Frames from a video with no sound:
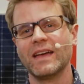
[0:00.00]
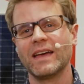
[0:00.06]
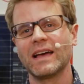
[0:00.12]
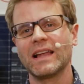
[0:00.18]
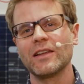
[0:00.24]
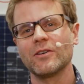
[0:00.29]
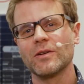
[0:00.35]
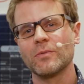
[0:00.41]

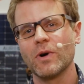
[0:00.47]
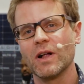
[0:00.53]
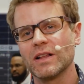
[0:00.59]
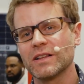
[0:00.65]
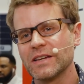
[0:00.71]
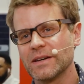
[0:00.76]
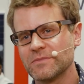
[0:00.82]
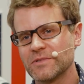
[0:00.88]
Hello and
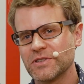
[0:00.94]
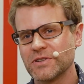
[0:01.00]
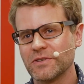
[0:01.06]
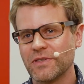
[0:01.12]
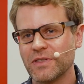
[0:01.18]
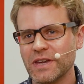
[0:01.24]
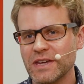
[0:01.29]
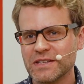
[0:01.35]
welcome
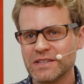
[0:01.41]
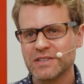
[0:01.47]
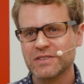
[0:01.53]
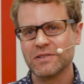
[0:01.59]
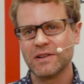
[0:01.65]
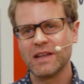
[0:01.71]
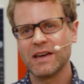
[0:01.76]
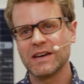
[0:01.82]
to the
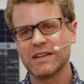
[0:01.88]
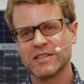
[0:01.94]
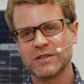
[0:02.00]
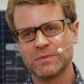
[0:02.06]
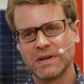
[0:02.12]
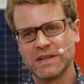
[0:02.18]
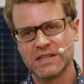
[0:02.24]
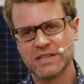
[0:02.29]
Intersolar
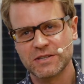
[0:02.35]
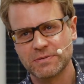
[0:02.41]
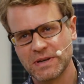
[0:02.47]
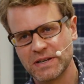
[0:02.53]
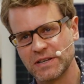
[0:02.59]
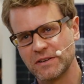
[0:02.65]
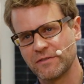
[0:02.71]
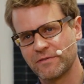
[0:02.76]

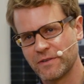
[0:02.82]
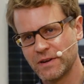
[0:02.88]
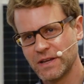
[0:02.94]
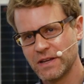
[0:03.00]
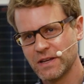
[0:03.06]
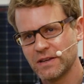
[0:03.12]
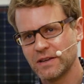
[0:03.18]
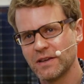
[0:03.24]

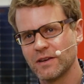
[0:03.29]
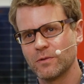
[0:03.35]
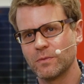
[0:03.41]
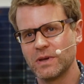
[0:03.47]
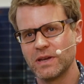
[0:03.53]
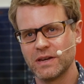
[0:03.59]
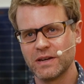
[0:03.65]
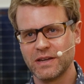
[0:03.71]
2023.
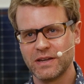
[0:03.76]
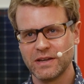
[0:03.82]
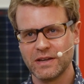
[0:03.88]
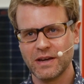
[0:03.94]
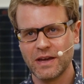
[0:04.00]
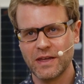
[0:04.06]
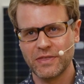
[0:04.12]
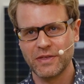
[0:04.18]
We are
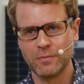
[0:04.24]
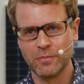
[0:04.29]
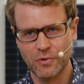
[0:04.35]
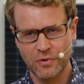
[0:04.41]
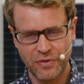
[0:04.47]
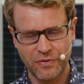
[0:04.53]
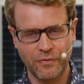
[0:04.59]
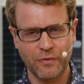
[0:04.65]
here at the
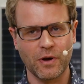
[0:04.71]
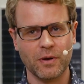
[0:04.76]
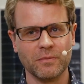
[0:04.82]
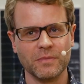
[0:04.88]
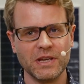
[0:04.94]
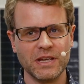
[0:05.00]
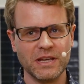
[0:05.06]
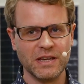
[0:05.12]
booth
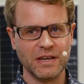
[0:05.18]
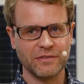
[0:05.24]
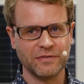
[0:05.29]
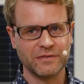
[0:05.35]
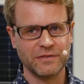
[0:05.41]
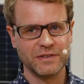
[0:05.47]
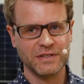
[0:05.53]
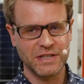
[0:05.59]
from
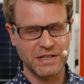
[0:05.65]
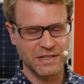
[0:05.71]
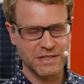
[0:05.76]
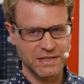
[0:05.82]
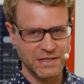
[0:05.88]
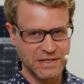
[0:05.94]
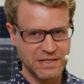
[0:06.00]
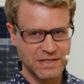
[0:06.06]
EFT
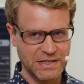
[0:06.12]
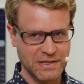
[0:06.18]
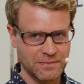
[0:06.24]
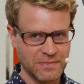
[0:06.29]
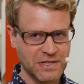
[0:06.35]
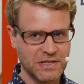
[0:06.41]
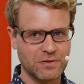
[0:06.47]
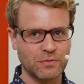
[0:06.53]

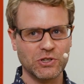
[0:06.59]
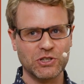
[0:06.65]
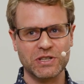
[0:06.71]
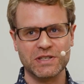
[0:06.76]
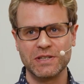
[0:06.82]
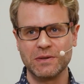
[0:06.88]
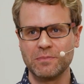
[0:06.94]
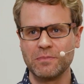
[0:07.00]
Systems,
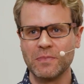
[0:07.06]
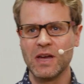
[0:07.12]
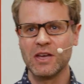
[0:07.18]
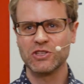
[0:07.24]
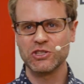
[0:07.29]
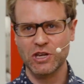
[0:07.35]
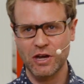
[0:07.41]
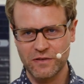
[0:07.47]
which is a
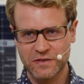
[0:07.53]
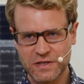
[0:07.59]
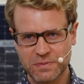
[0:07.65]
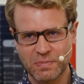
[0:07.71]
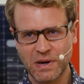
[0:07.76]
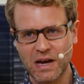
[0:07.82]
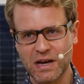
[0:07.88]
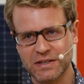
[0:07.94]

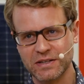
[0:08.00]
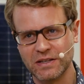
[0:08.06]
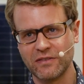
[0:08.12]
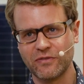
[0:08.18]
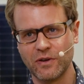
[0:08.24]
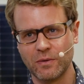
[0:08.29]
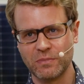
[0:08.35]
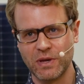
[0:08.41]
service
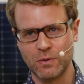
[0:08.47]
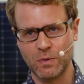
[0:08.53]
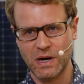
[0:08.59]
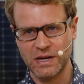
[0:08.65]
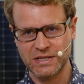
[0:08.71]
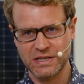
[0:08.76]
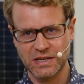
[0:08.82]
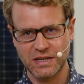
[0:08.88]
partner from
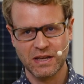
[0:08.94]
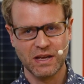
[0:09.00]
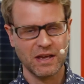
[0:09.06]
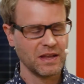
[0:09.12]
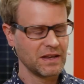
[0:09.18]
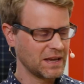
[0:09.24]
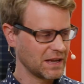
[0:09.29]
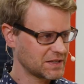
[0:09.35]
BYD.
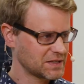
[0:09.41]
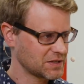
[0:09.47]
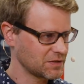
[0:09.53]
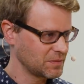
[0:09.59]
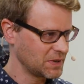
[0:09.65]
Next to